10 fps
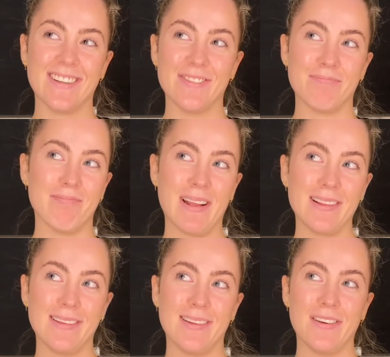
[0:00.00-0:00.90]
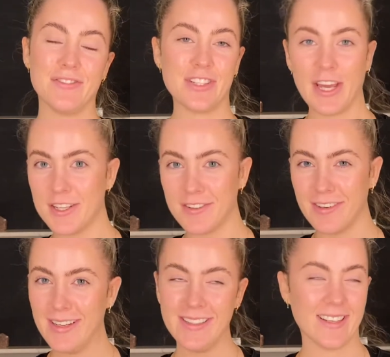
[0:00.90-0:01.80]
middle of
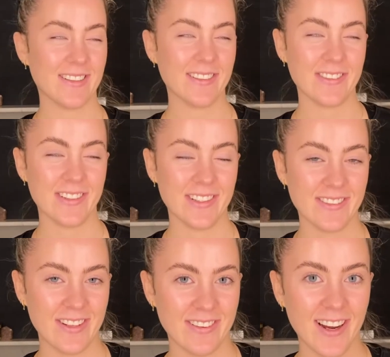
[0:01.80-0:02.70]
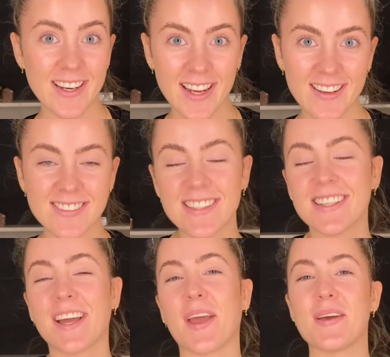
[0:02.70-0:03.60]
January. I don't even know where we're at now.
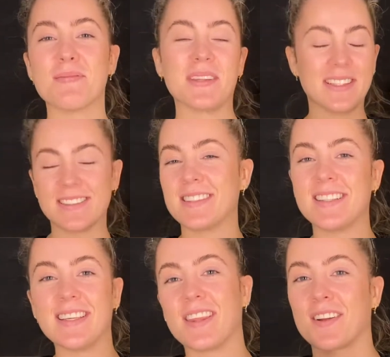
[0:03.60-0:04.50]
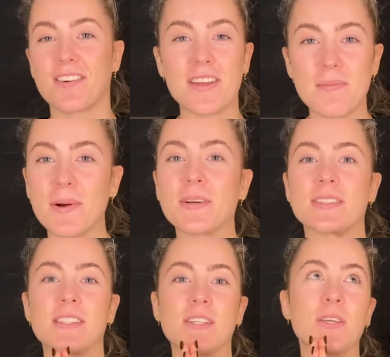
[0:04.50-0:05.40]
But these are the three books
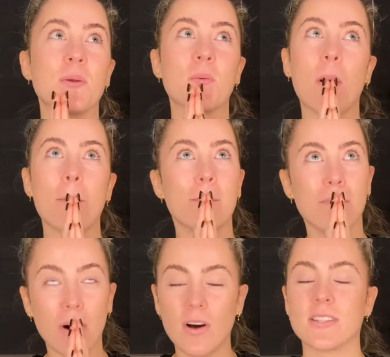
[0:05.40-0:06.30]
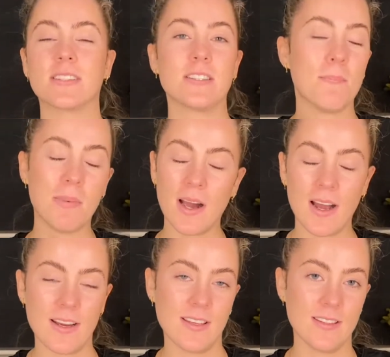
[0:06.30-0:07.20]
that you must
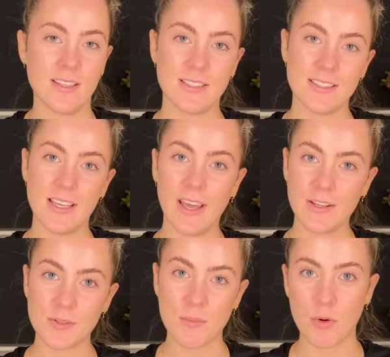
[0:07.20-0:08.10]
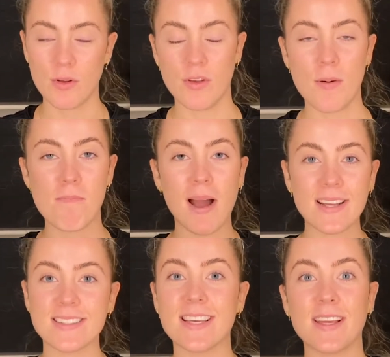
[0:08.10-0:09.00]
buy this year to improve your
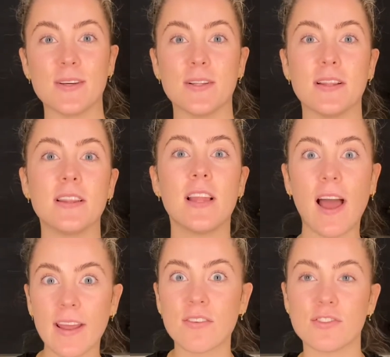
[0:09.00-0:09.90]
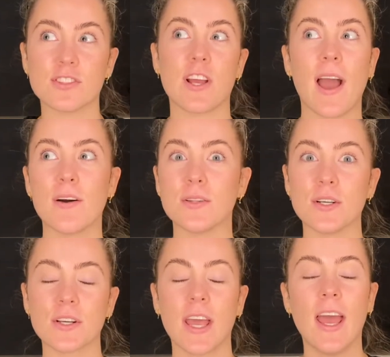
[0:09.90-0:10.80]
mindset, your life, just your
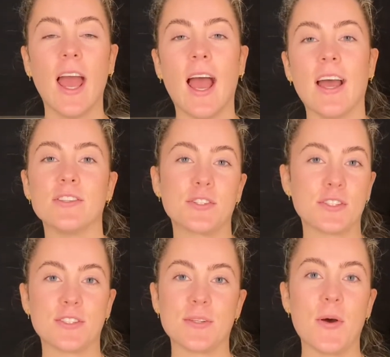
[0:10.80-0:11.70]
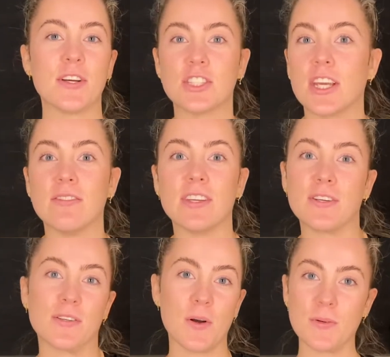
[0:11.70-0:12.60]
outlook, and just to start achieving
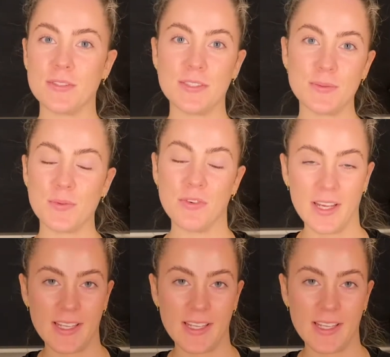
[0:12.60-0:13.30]
your goals. These will really